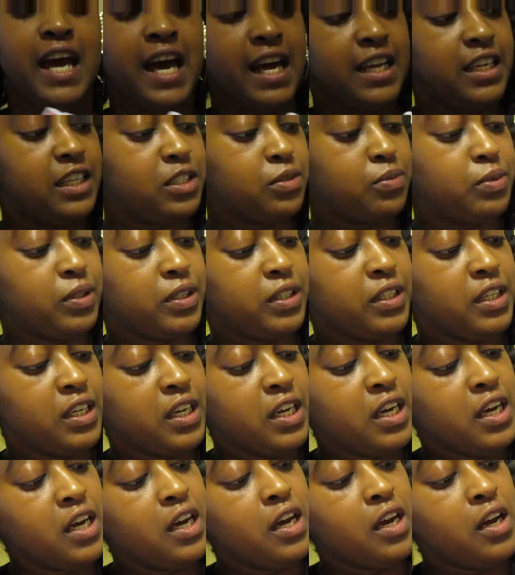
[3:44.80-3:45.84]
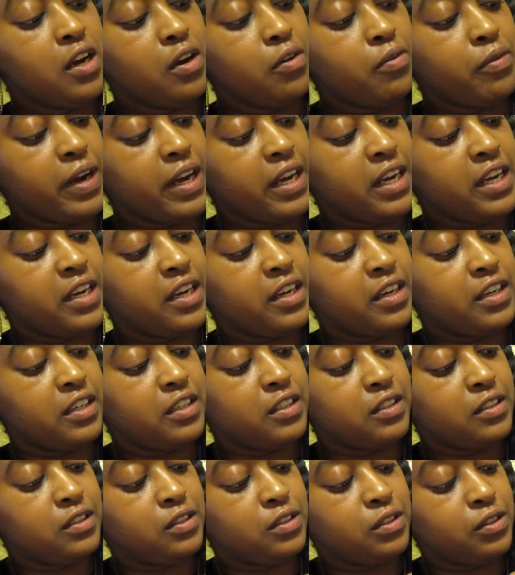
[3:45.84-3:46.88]
add this one right here
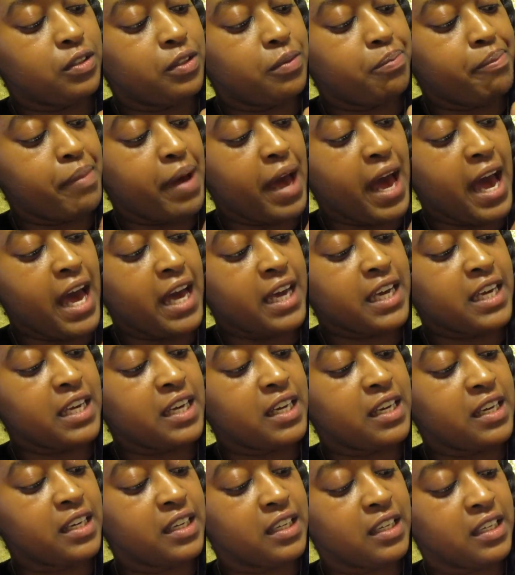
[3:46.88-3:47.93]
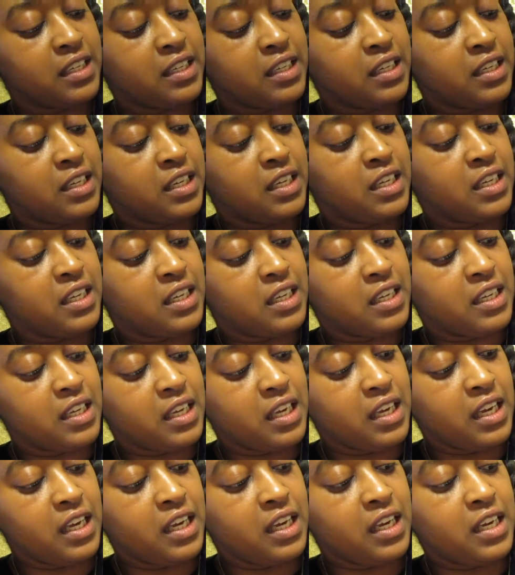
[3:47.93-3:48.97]
to the back.
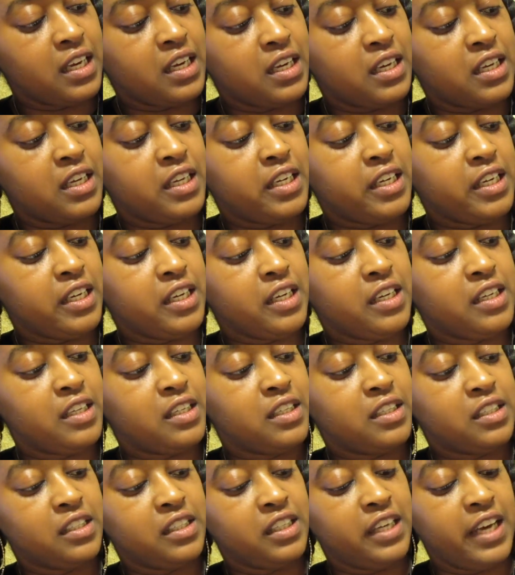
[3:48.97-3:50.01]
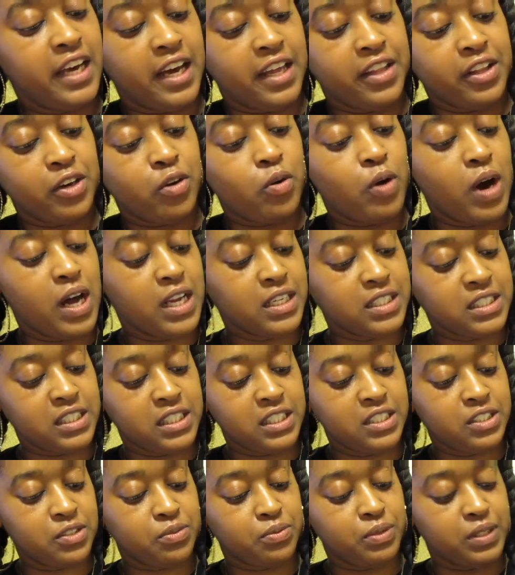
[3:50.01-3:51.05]
And yeah, the
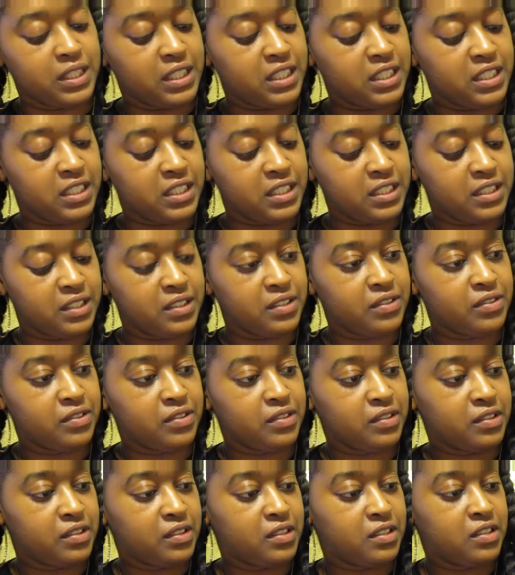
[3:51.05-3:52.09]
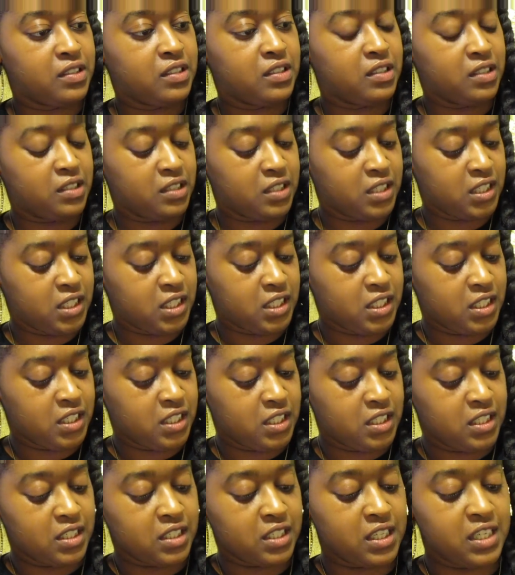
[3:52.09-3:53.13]
quality is really good,
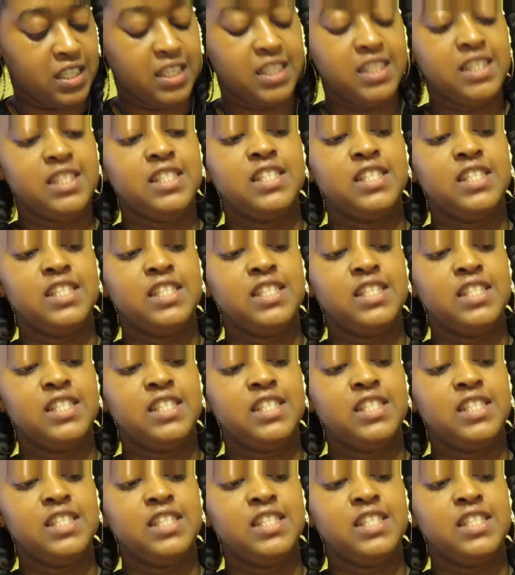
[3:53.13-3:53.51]
because